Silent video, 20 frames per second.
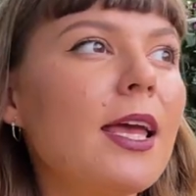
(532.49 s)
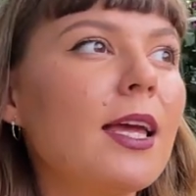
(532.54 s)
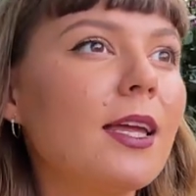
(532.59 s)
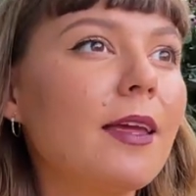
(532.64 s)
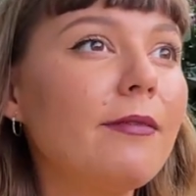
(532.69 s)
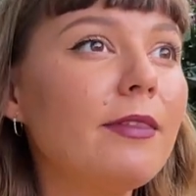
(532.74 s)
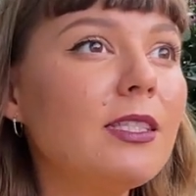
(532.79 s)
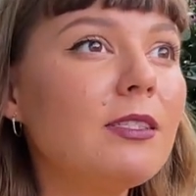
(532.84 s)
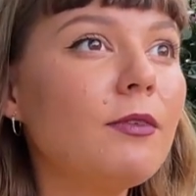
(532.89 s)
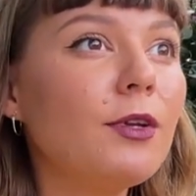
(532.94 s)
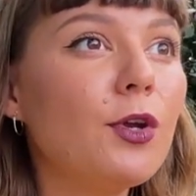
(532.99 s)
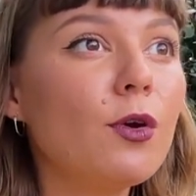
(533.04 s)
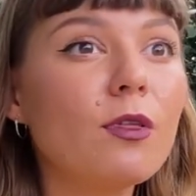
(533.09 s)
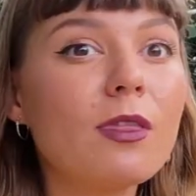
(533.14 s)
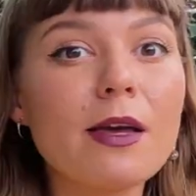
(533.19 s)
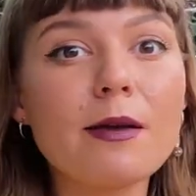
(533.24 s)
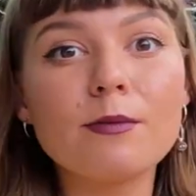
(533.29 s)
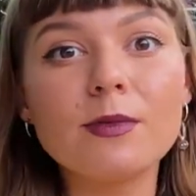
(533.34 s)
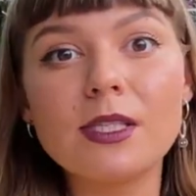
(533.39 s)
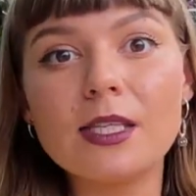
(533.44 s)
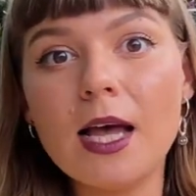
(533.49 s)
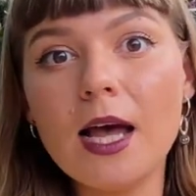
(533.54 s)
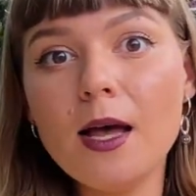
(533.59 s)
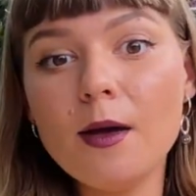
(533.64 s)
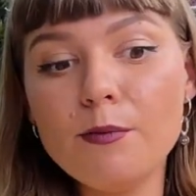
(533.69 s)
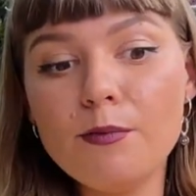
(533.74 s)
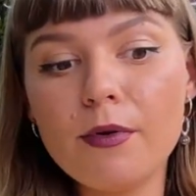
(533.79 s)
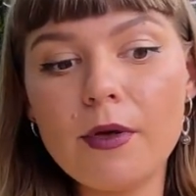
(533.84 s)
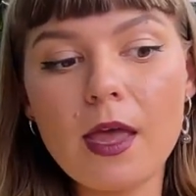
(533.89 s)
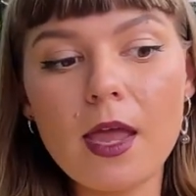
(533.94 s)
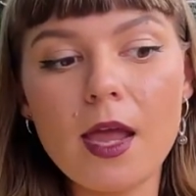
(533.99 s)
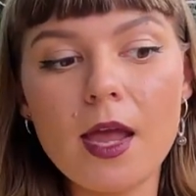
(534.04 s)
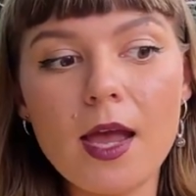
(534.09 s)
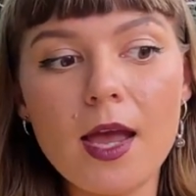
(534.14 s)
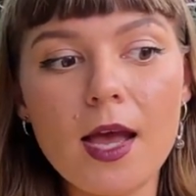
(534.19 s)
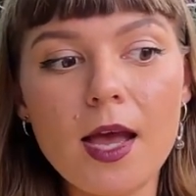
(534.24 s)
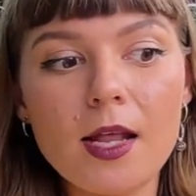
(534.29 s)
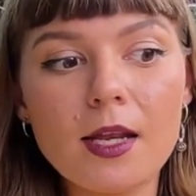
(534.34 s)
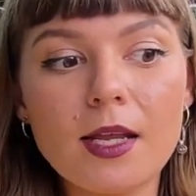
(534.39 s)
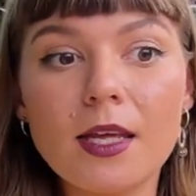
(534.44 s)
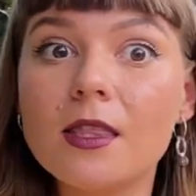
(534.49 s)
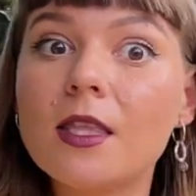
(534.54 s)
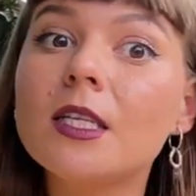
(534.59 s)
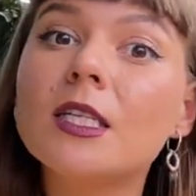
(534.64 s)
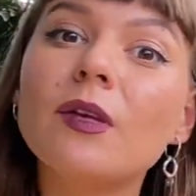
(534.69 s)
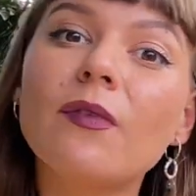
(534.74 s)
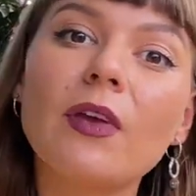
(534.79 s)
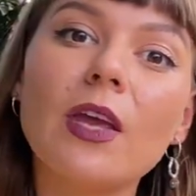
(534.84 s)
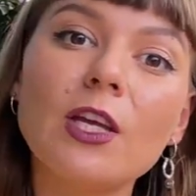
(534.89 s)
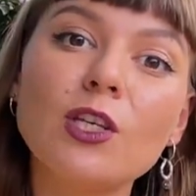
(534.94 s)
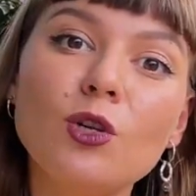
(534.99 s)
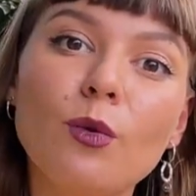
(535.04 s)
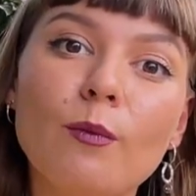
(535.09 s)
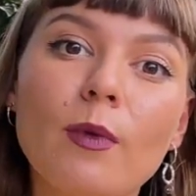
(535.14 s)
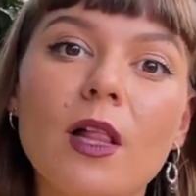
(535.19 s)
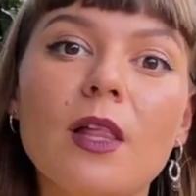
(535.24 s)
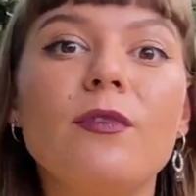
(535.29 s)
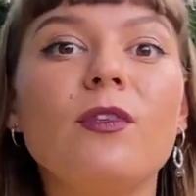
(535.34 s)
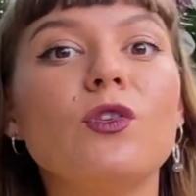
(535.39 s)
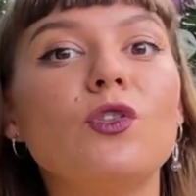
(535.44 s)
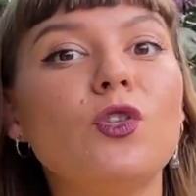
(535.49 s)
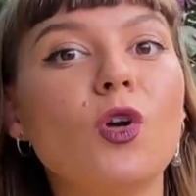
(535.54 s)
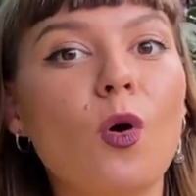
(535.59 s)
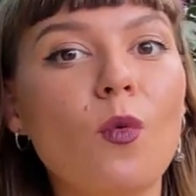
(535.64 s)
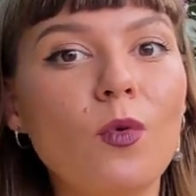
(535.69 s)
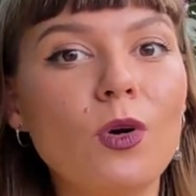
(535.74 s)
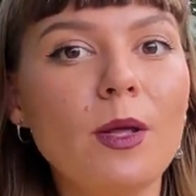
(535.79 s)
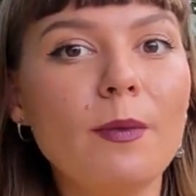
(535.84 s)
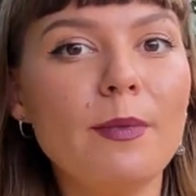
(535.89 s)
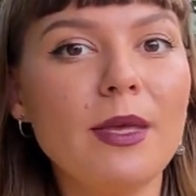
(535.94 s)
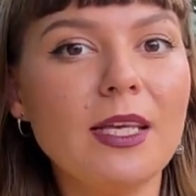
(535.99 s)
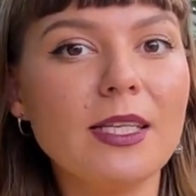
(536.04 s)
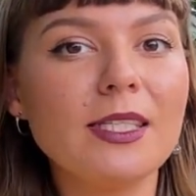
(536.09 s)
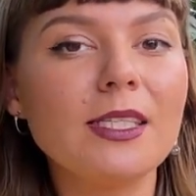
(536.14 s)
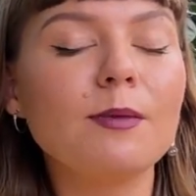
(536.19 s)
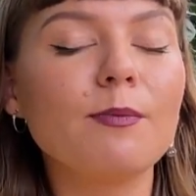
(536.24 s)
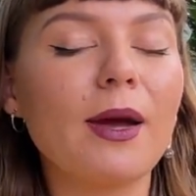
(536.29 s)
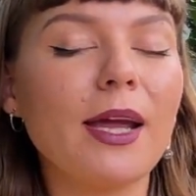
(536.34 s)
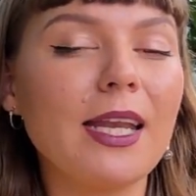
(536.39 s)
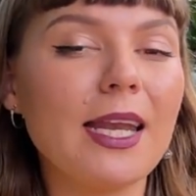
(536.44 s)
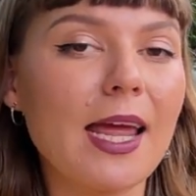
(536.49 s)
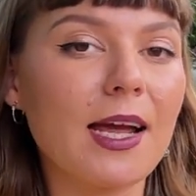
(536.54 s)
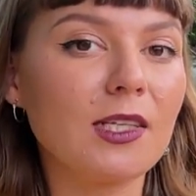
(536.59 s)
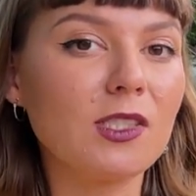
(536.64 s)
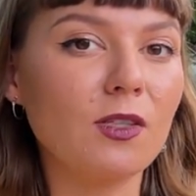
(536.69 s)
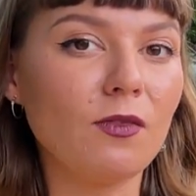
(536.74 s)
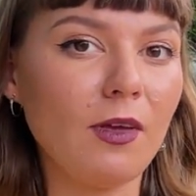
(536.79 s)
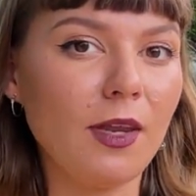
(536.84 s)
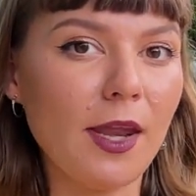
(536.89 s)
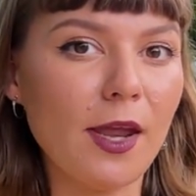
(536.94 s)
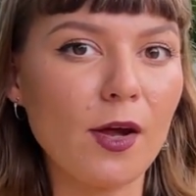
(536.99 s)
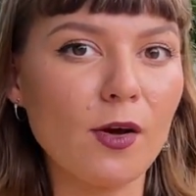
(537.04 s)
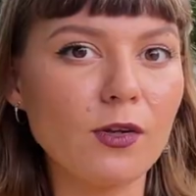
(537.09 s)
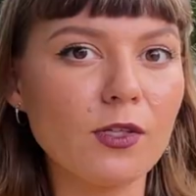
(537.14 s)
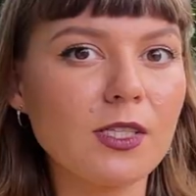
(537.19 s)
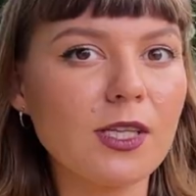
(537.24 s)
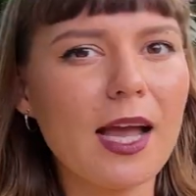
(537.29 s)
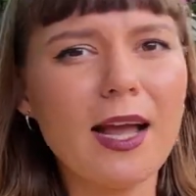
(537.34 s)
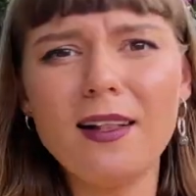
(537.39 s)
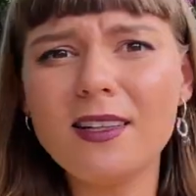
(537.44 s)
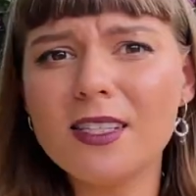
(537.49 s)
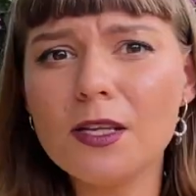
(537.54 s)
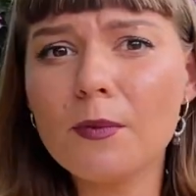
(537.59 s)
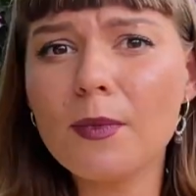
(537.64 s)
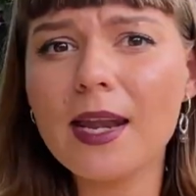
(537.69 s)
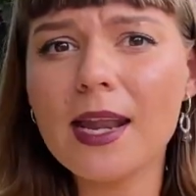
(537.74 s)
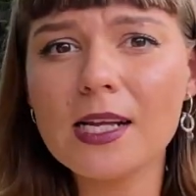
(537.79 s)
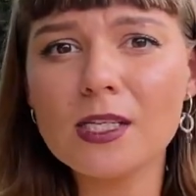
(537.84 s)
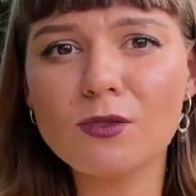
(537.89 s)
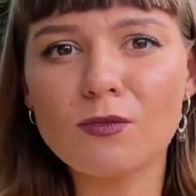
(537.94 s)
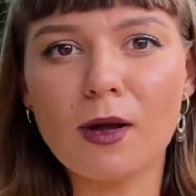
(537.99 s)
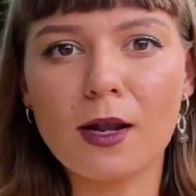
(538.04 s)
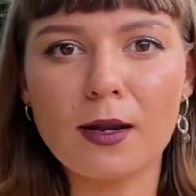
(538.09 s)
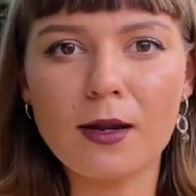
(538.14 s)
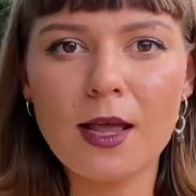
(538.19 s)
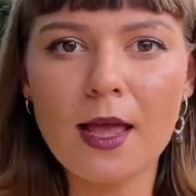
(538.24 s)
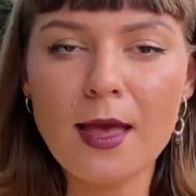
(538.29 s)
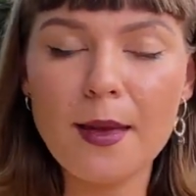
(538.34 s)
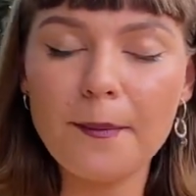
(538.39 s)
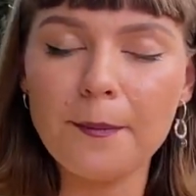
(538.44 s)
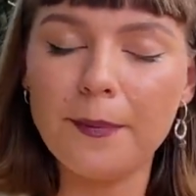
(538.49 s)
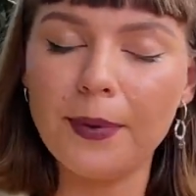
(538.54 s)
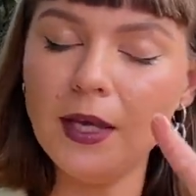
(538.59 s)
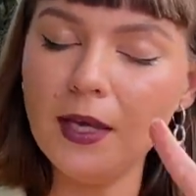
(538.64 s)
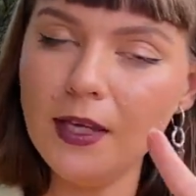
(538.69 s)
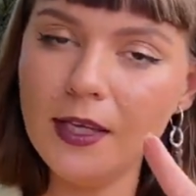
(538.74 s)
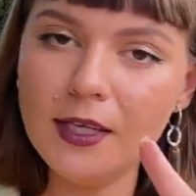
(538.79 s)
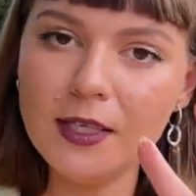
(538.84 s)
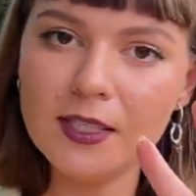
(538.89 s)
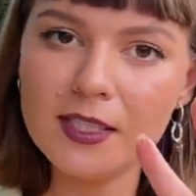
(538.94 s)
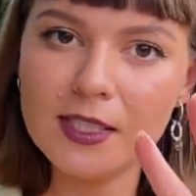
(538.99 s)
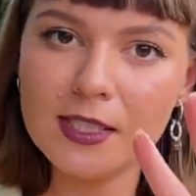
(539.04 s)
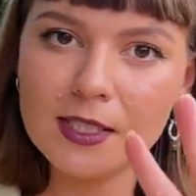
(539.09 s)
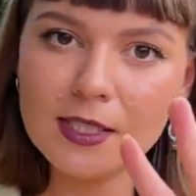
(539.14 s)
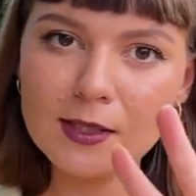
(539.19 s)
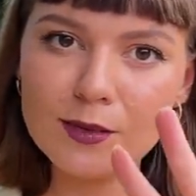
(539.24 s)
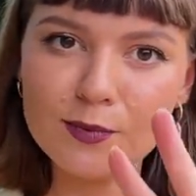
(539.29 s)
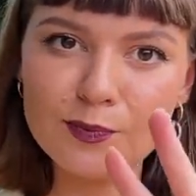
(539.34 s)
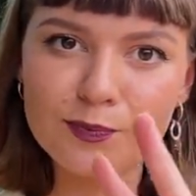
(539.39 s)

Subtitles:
Give this video a thumbs up and hit the notification bell if you don't want to miss my next videos. I'll see you in my next one. Peace!